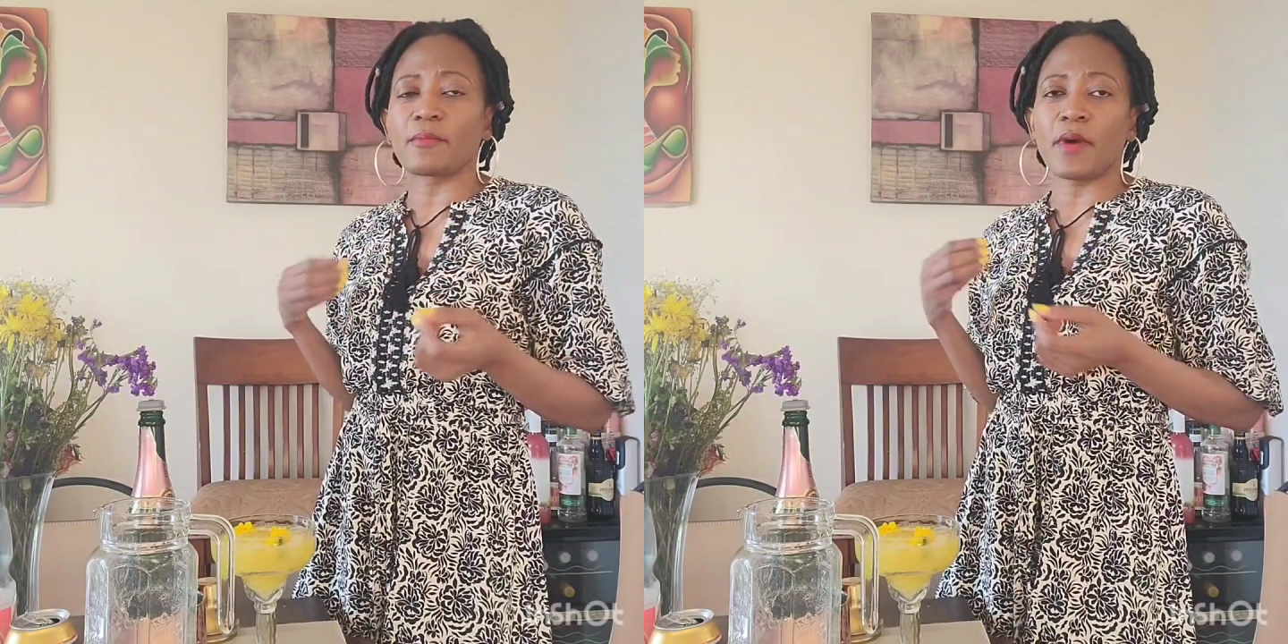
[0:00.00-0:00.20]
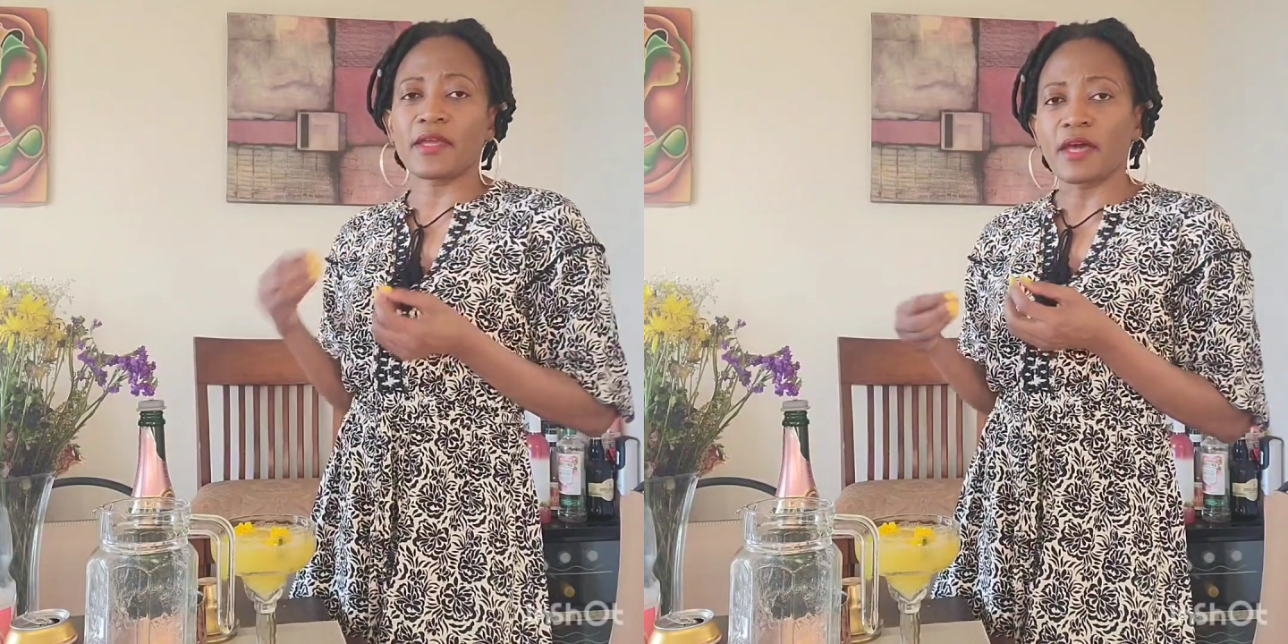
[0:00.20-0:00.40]

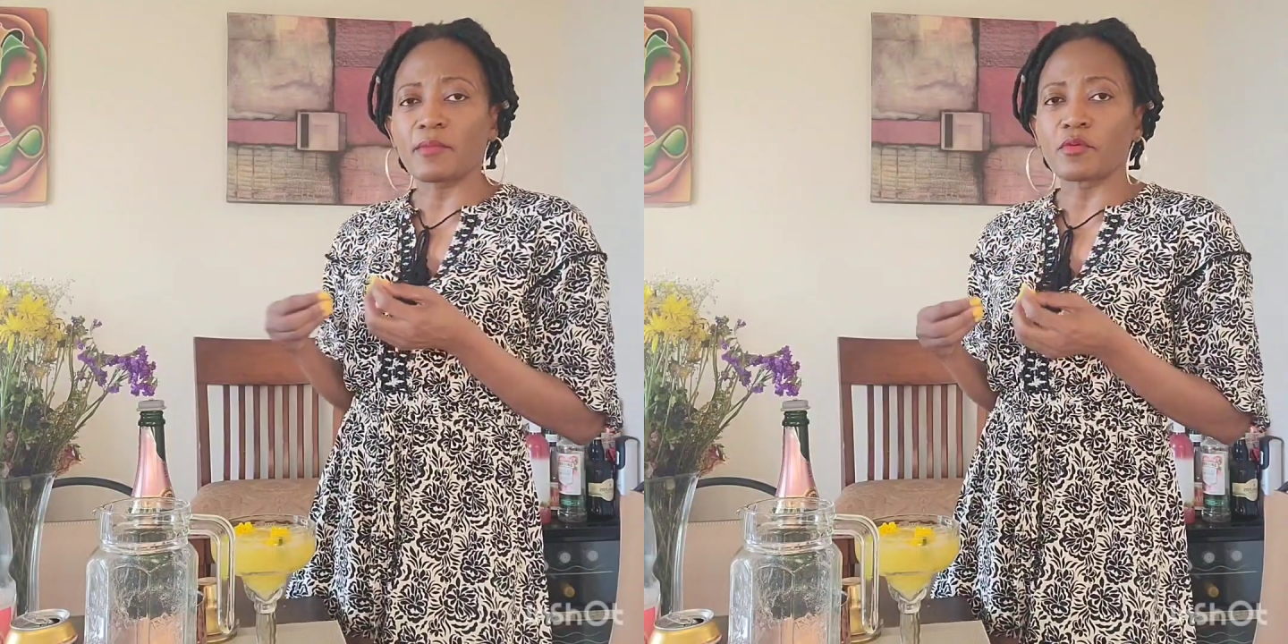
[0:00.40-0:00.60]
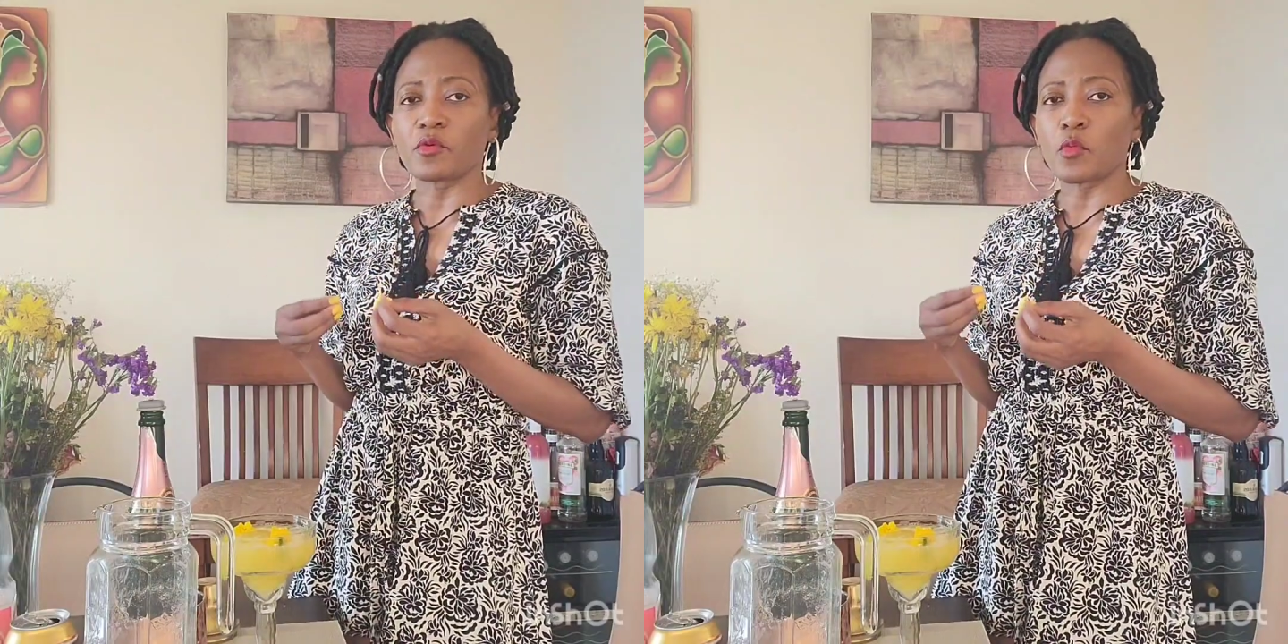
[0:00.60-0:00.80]

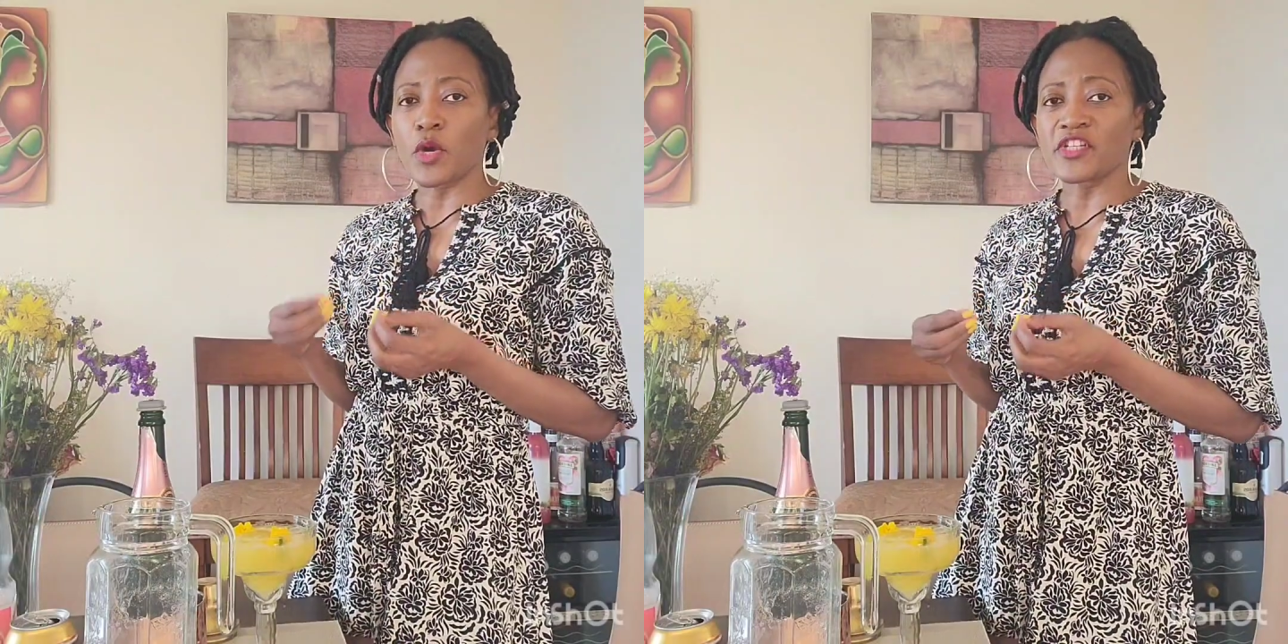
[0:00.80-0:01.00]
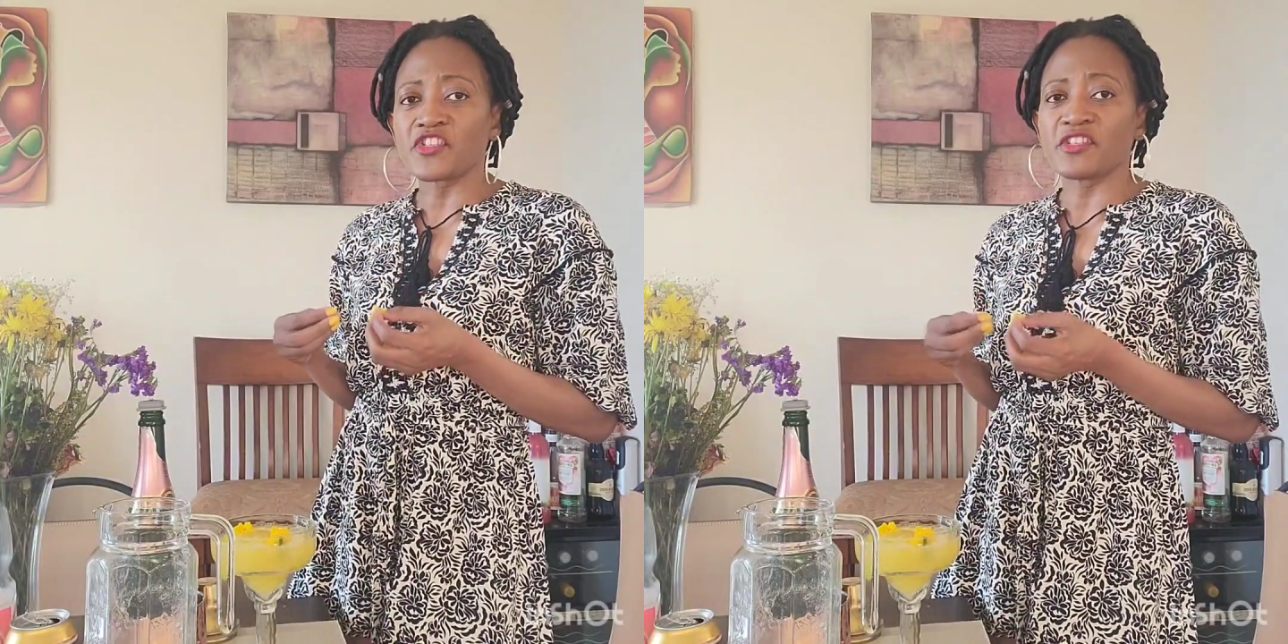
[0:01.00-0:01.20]
pineapple
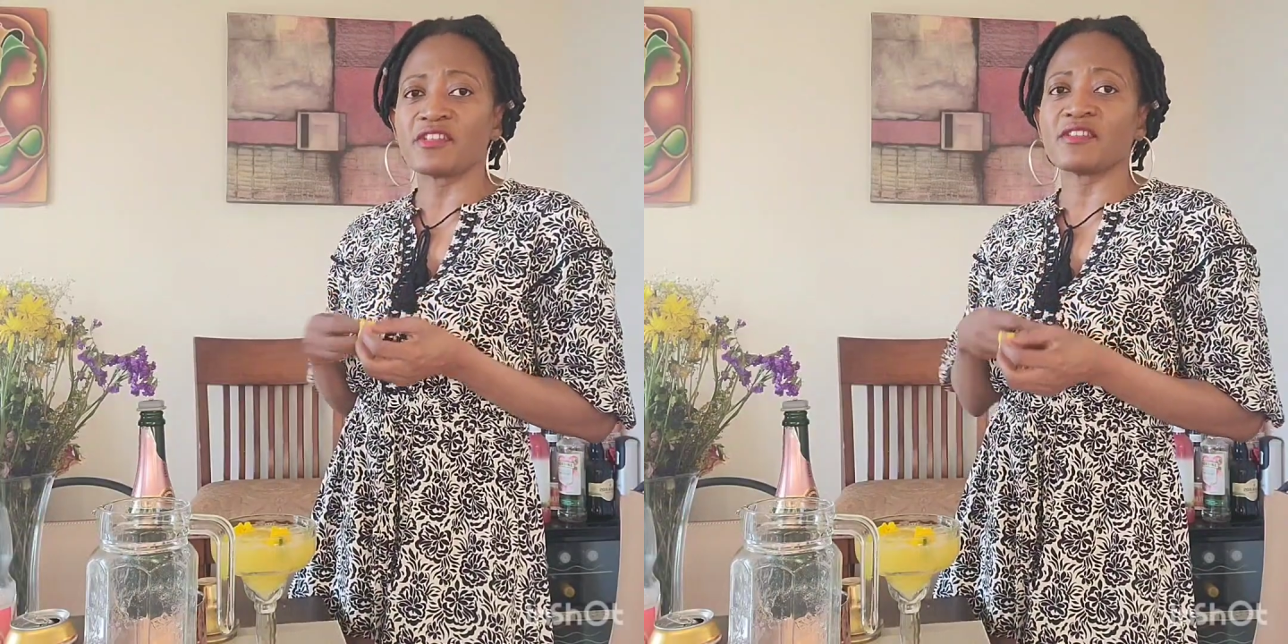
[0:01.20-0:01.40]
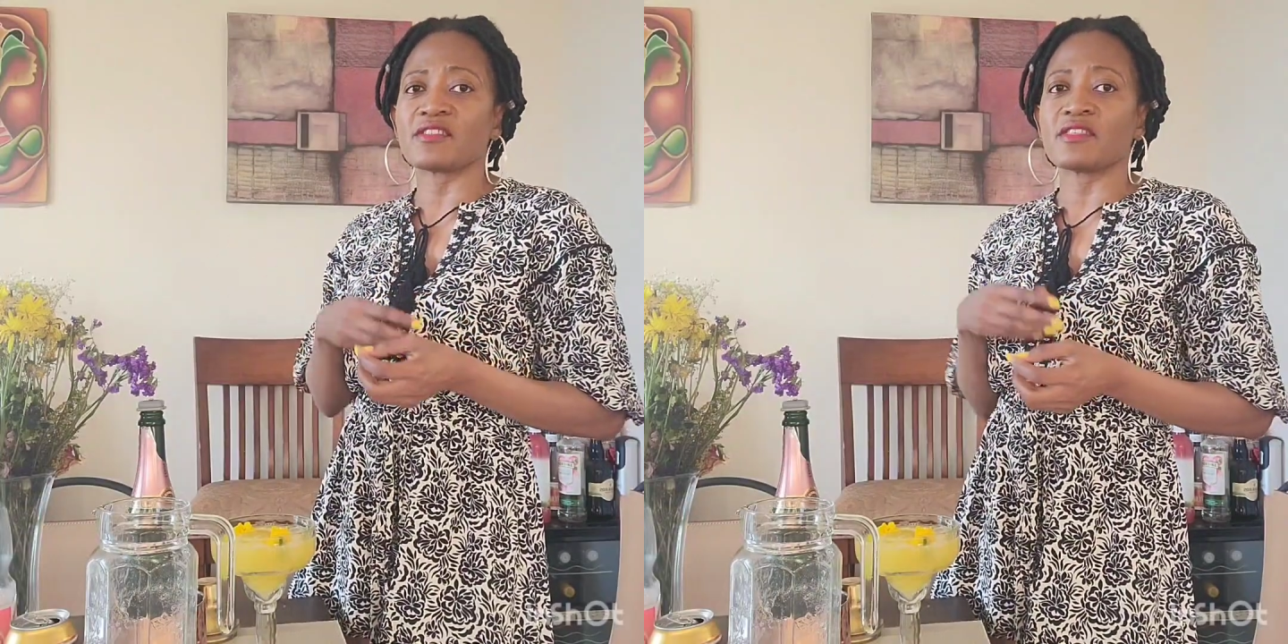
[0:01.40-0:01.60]

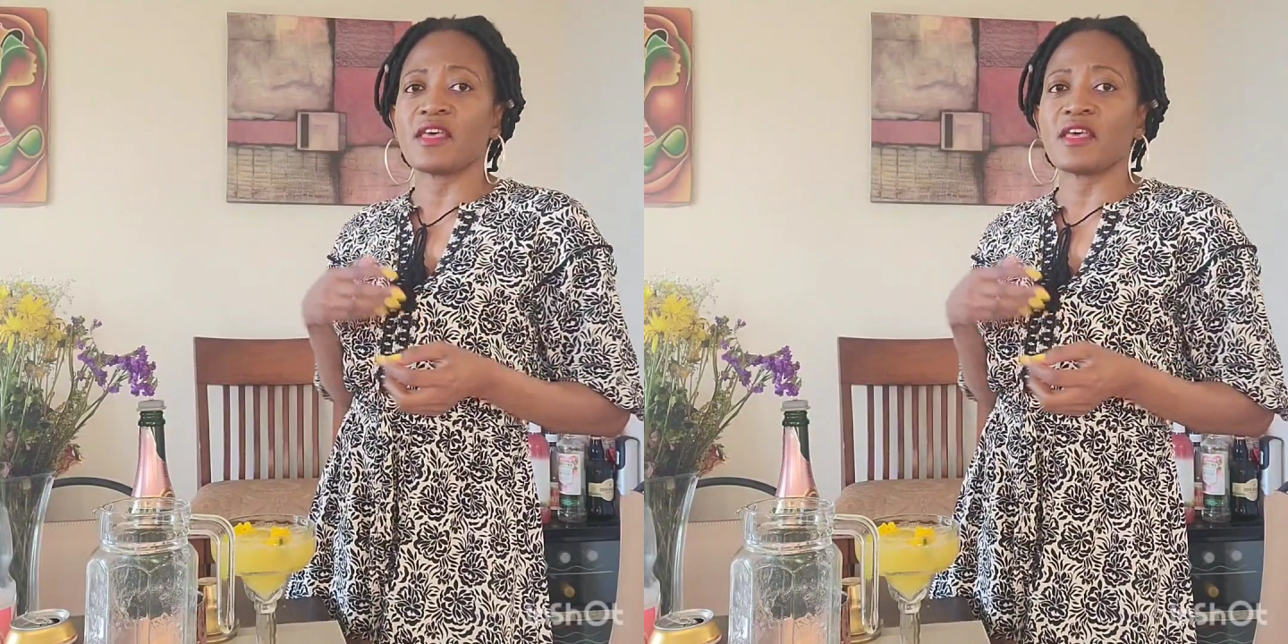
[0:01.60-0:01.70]
wedges,